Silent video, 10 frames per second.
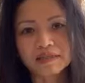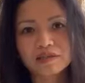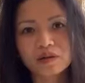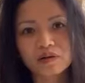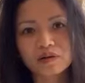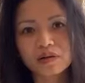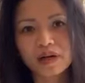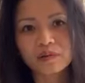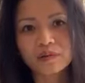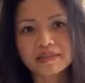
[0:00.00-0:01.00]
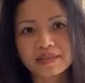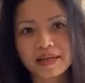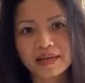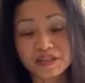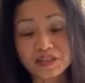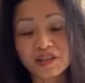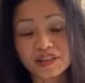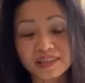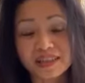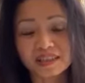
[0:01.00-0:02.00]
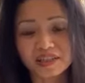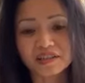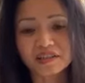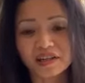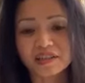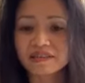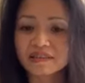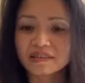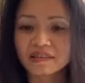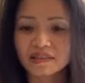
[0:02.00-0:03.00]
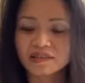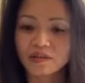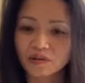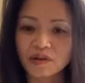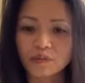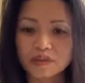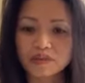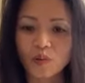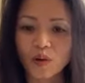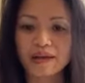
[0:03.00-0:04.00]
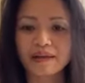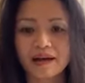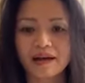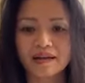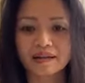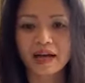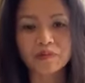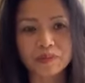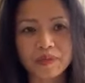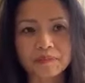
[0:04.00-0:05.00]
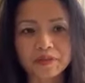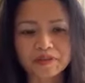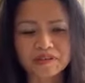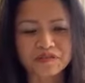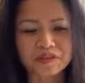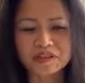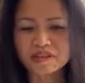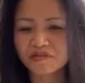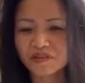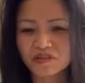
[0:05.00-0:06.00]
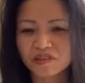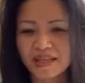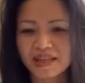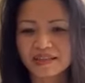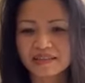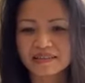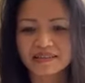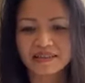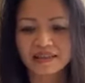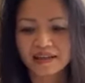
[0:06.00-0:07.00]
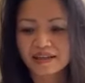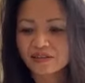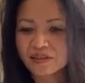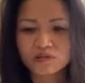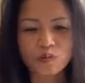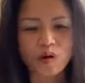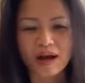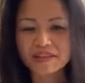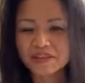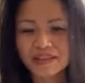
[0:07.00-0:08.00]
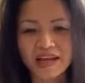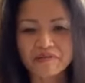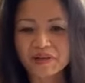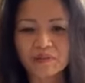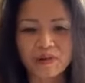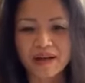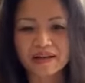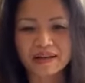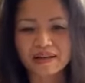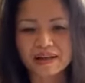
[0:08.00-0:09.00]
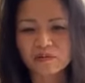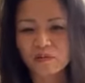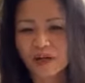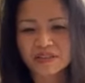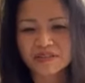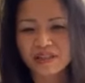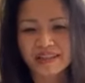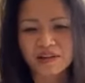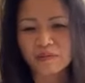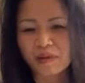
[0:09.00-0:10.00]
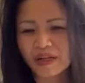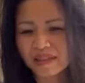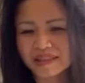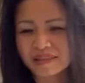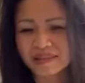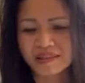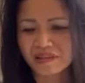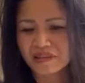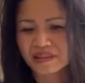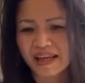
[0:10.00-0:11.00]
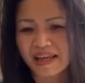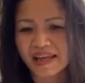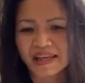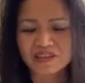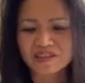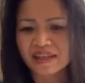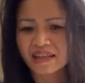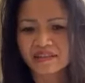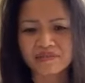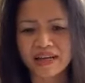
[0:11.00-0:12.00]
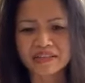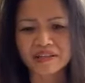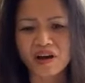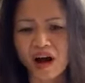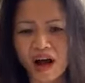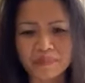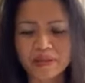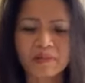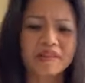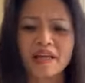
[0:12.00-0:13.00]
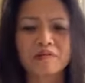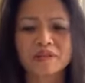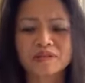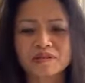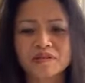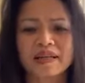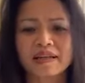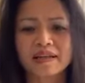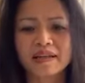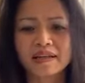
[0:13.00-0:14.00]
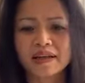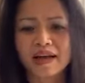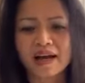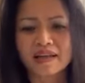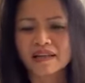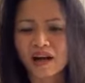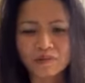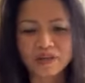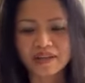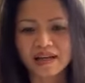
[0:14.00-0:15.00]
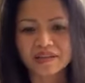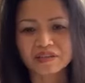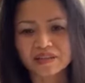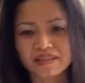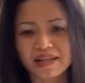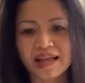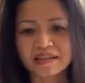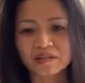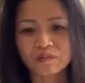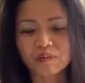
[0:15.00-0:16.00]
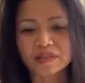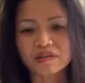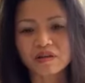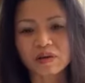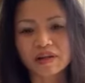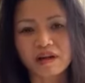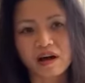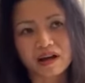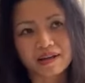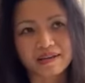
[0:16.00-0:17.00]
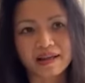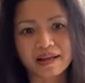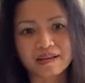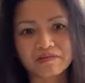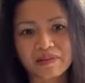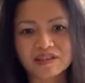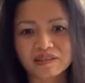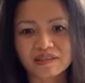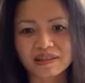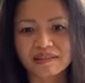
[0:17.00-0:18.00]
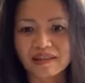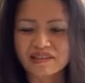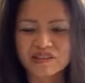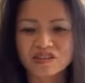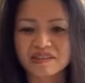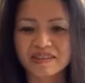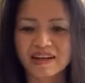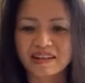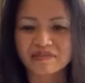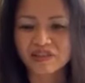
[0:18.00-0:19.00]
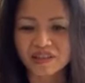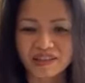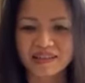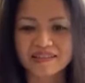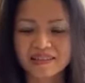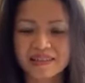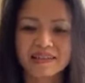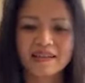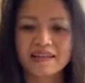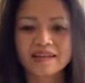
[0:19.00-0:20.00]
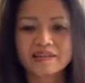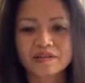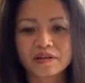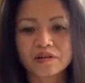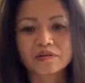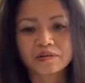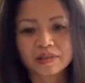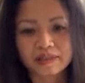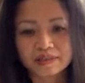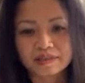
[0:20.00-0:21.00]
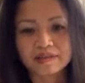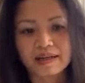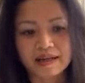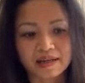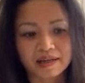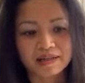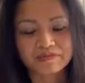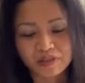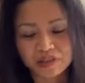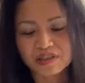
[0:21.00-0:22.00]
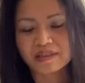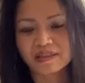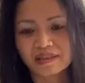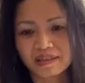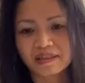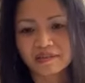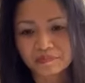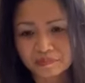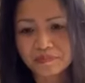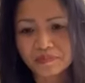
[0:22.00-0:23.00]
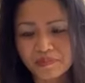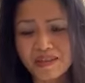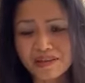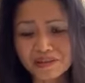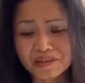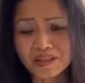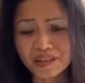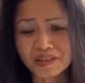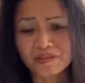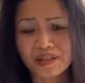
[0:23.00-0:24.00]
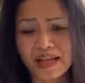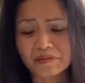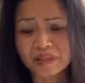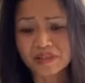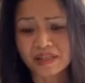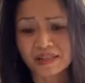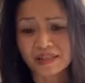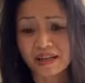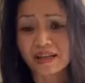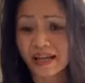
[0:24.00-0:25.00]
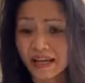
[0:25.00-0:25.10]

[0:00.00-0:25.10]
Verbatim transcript: so I would say I started in kindergarten, so it was quite young. I remember the first few days just watching everyone and, and wondering like, what it is that they're saying? I just kind of had to copy what they were doing, uh, not really understanding what was going on. And then eventually things just kind of clicked. So it, uh, fortunately, learning a new language at a young